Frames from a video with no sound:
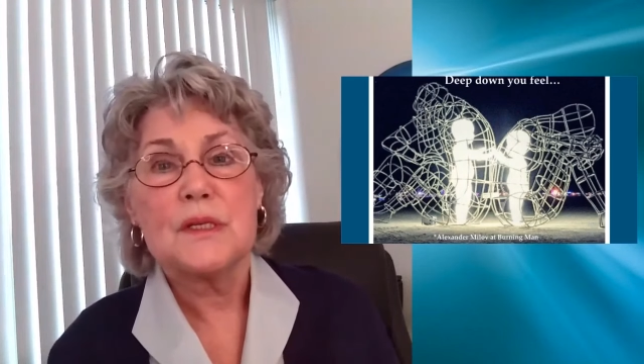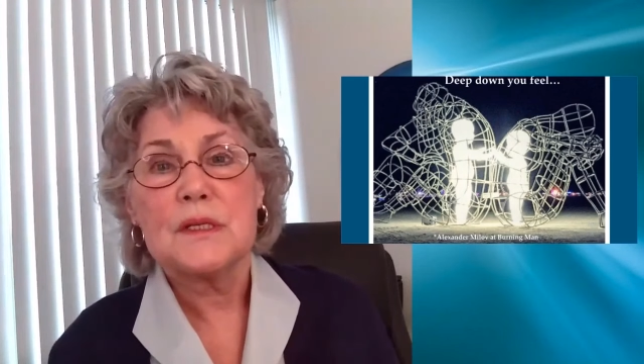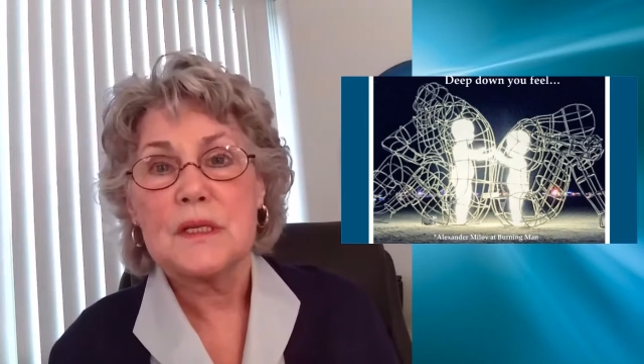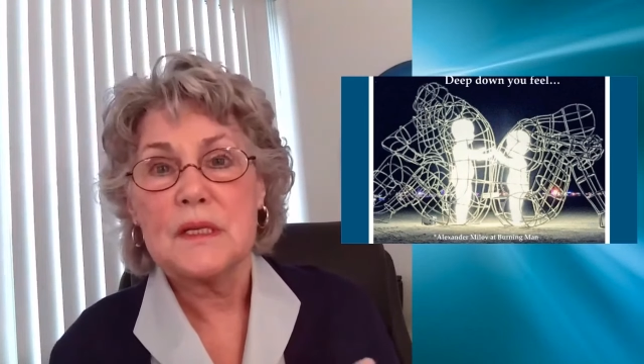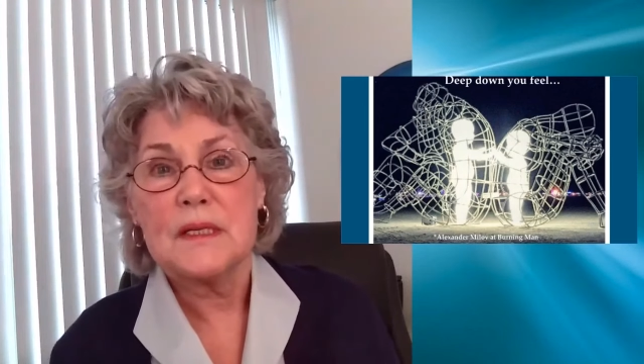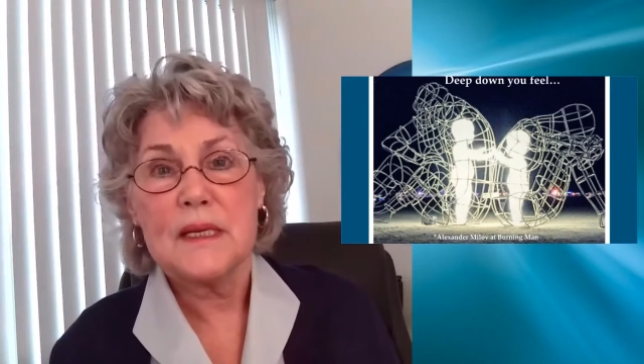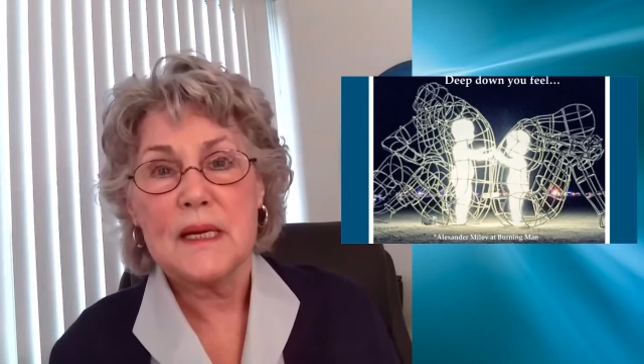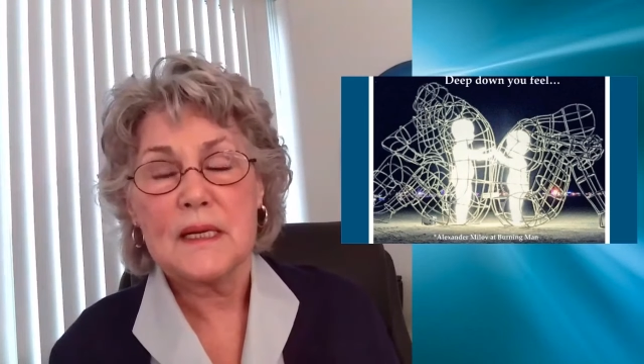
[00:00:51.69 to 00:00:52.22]

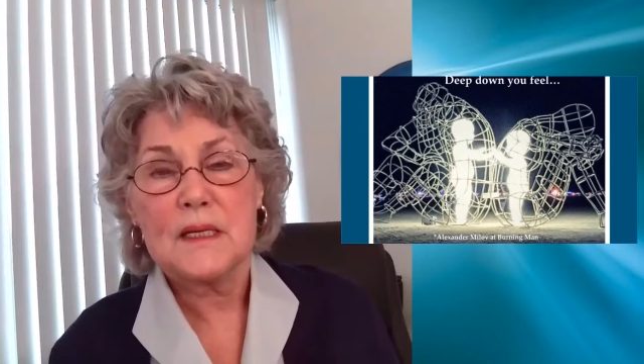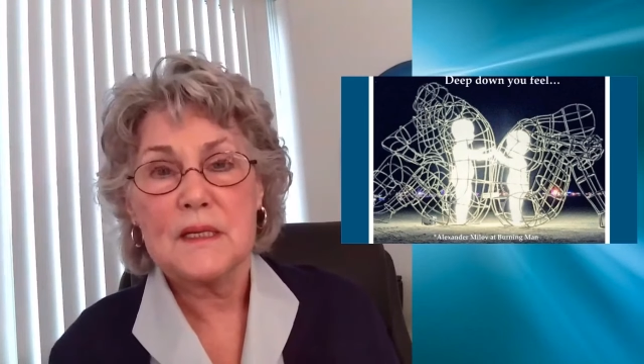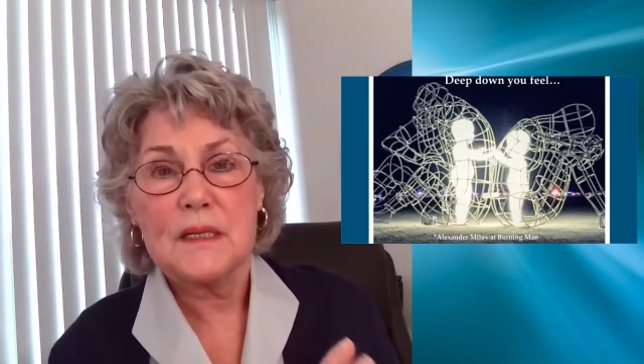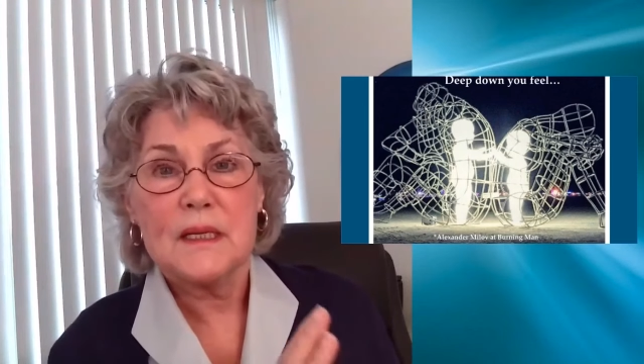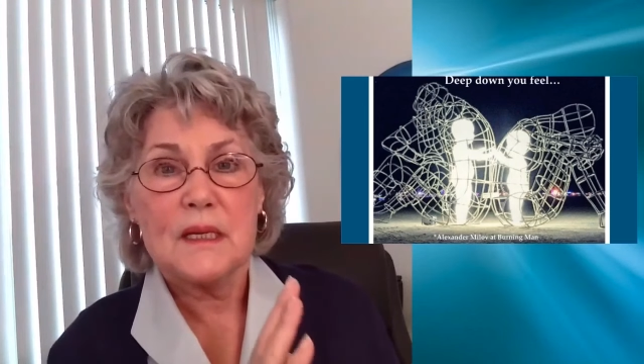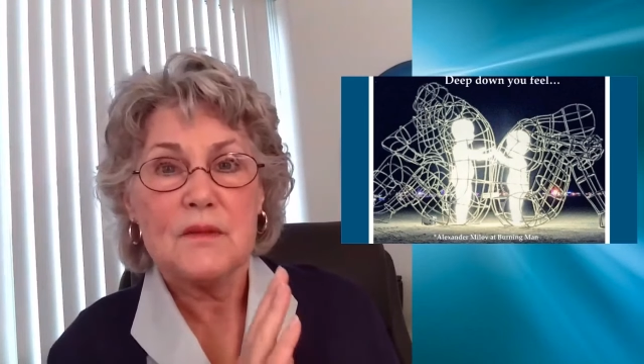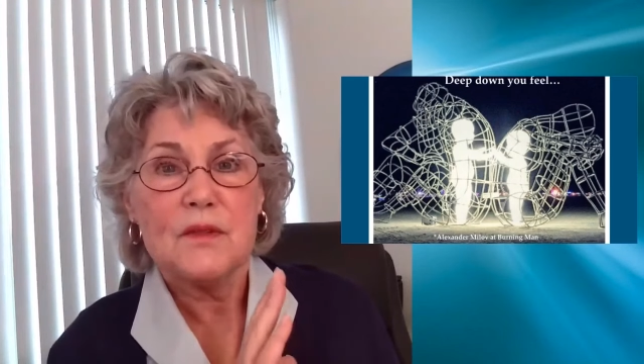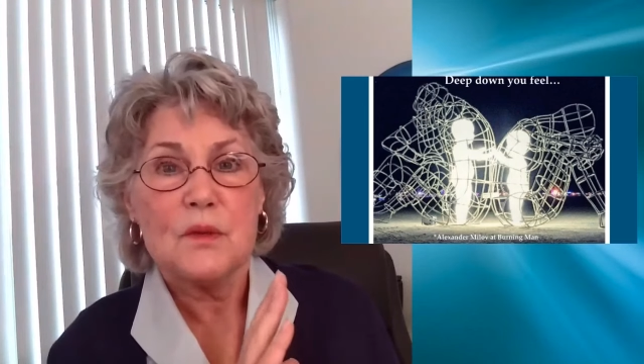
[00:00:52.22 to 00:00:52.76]

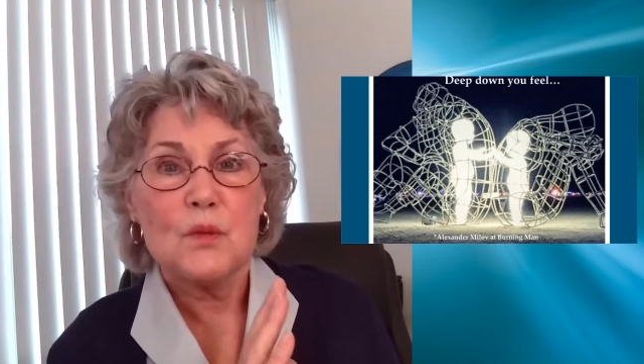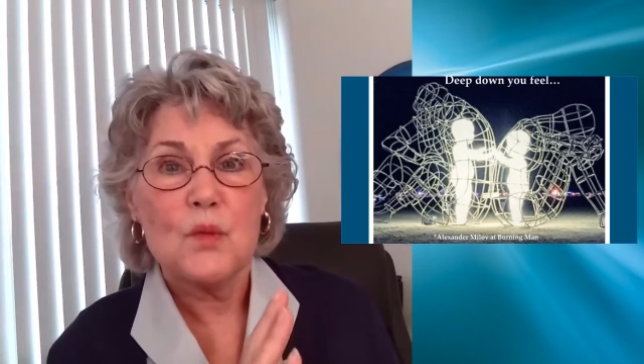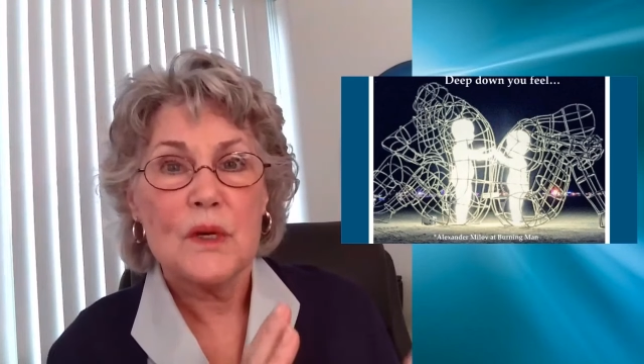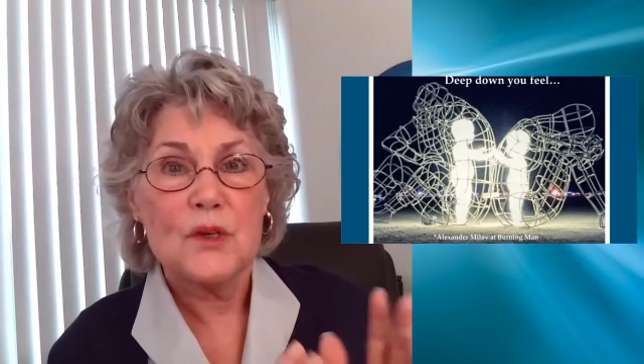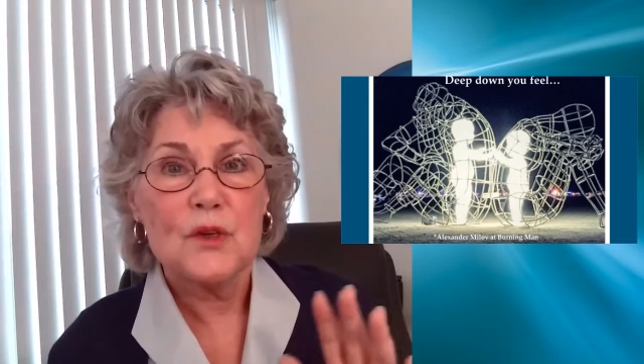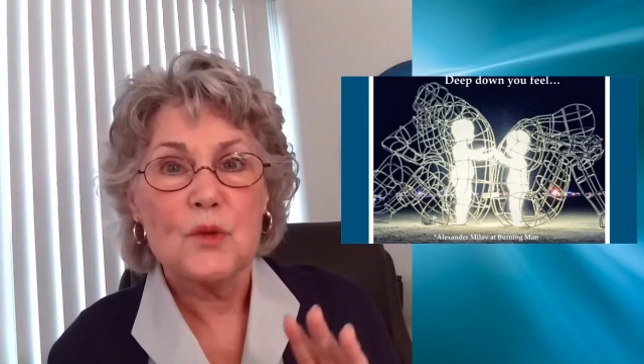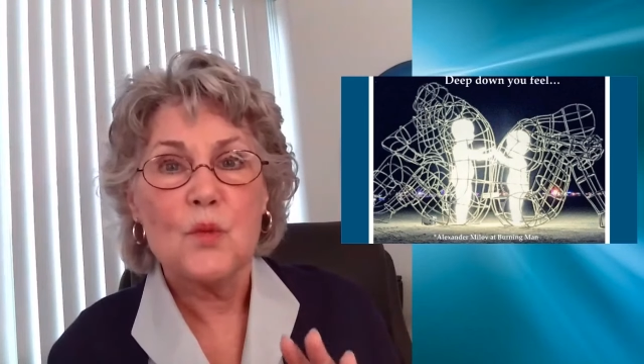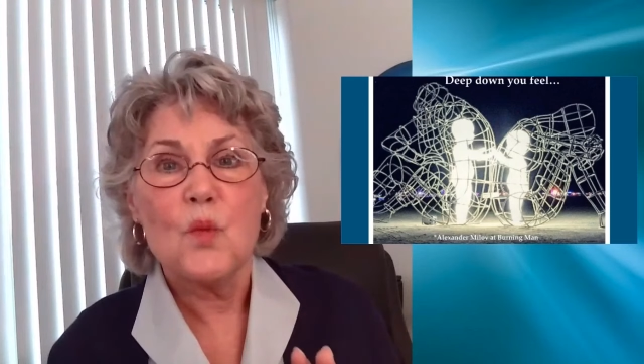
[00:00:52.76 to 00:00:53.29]
disconnected, even
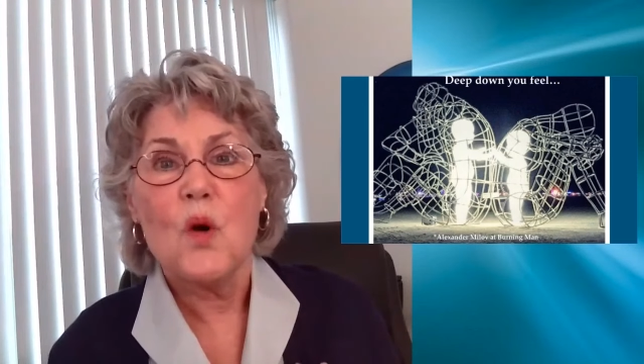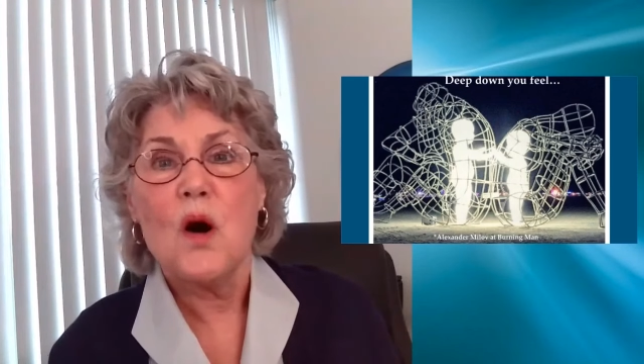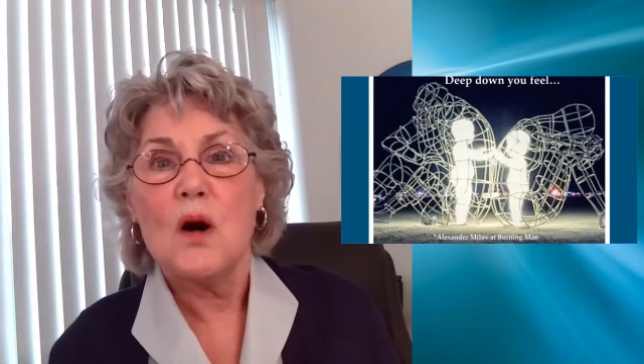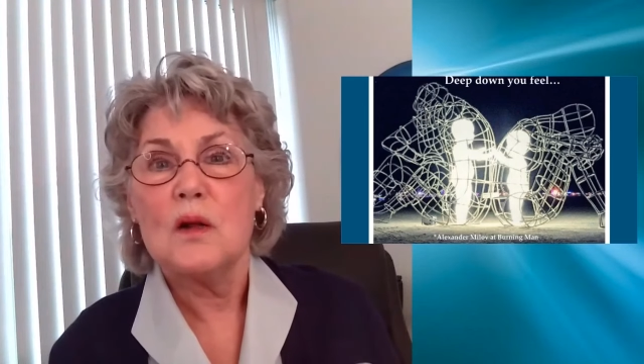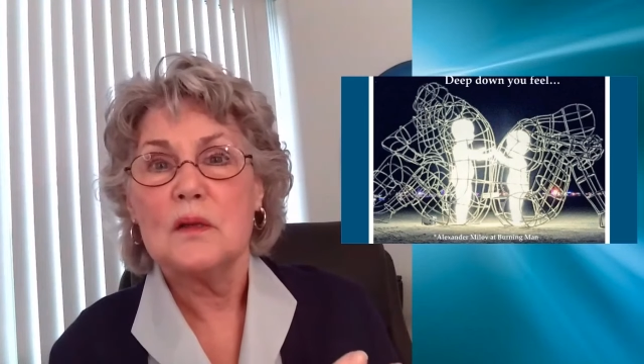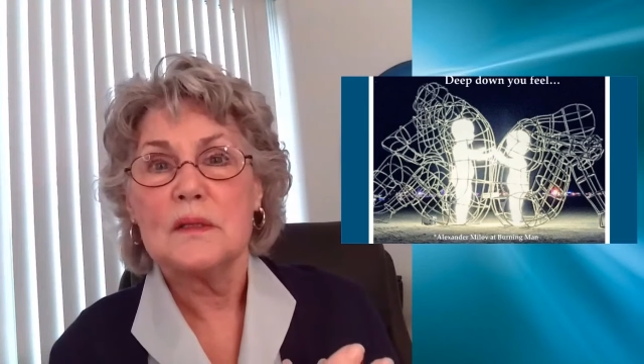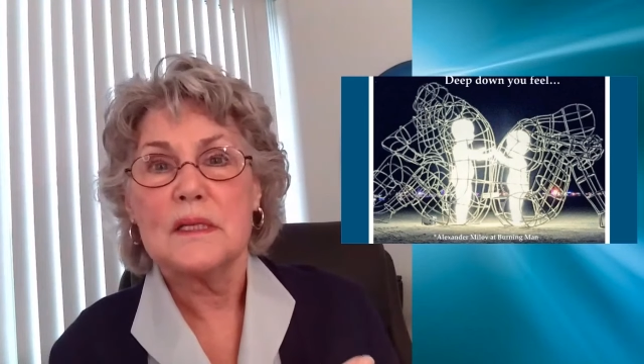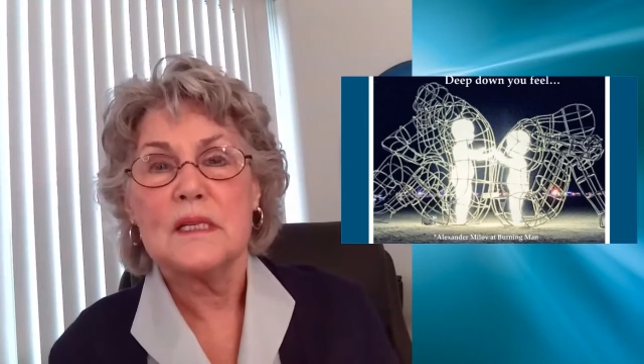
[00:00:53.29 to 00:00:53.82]
when you're
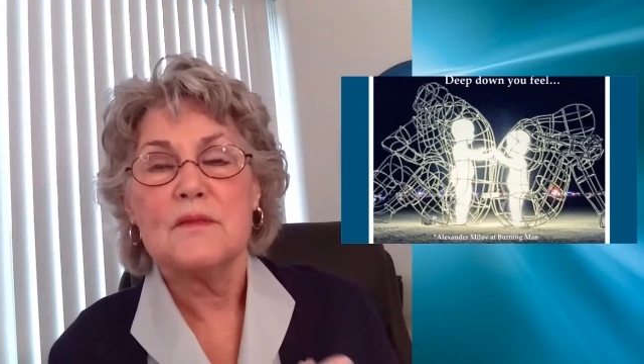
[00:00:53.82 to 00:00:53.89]
walled,